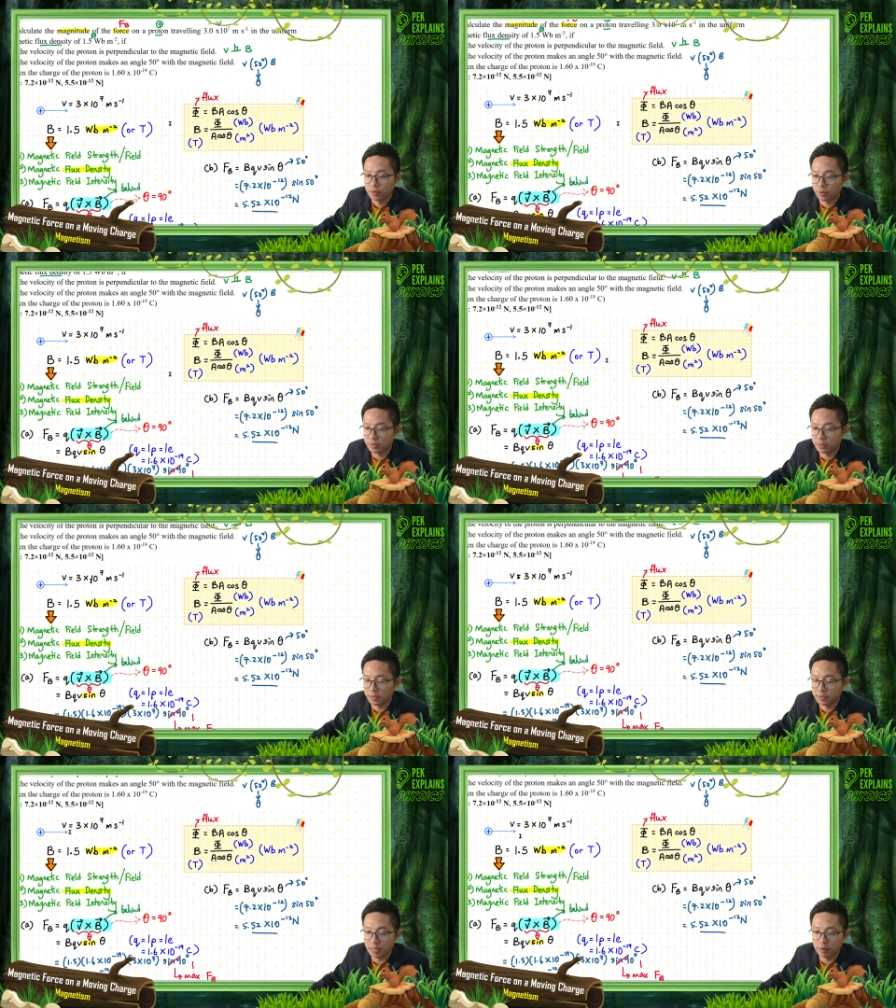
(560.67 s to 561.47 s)
So
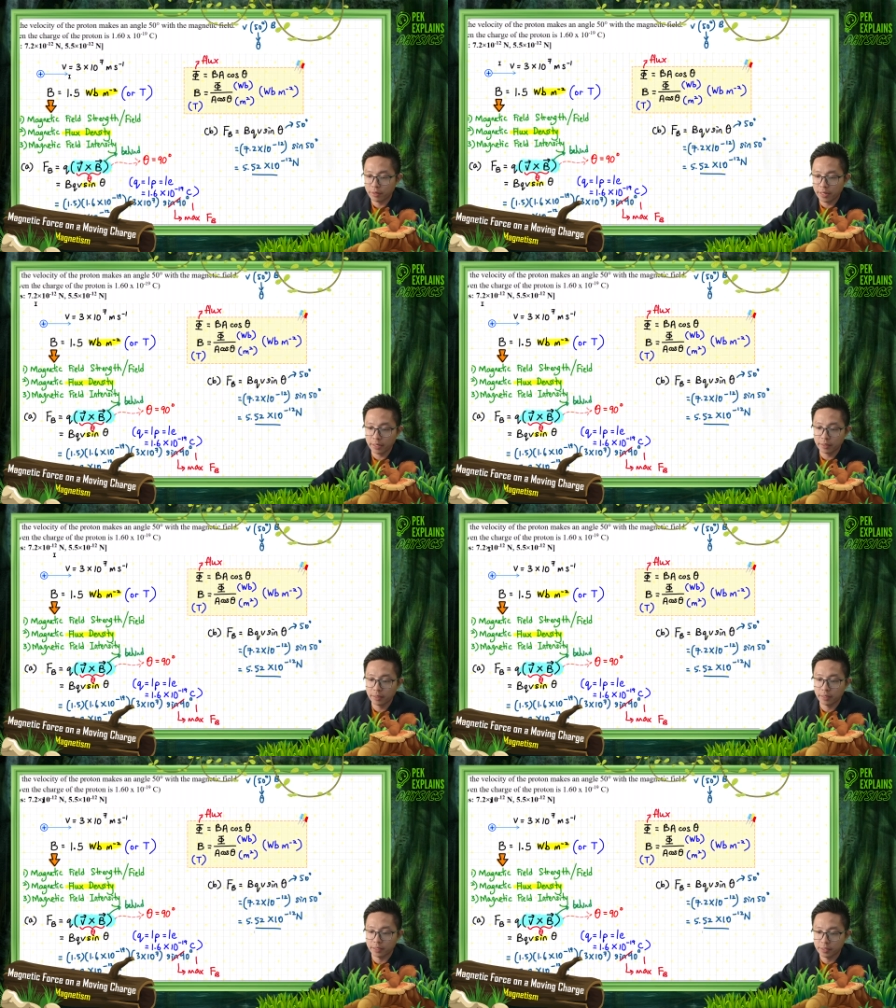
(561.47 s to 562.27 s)
is that correct?
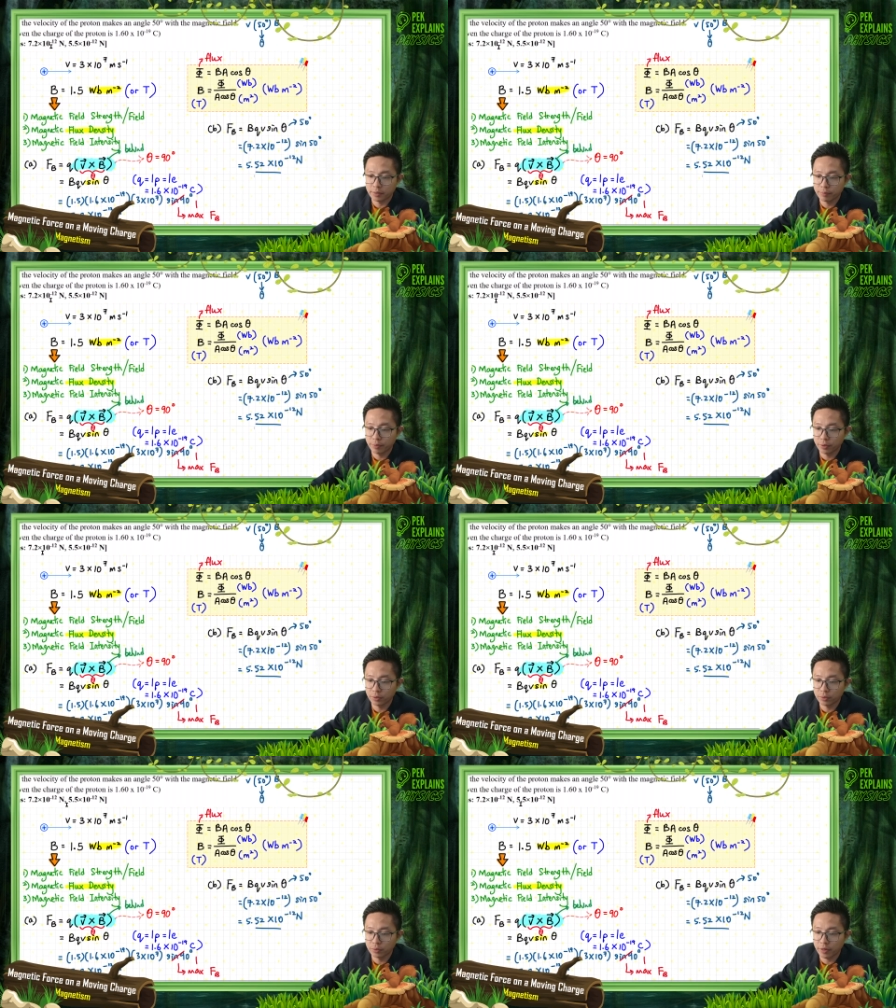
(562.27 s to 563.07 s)
Yeah,
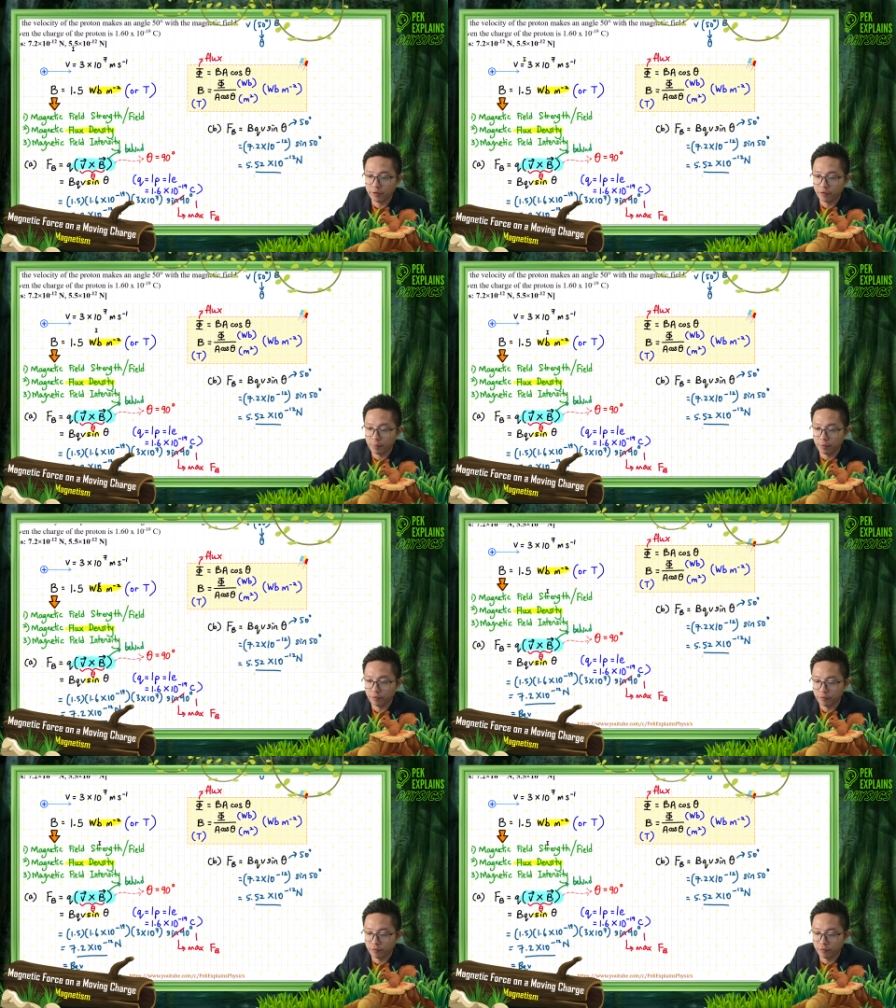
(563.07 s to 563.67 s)
7.2 and 5.5.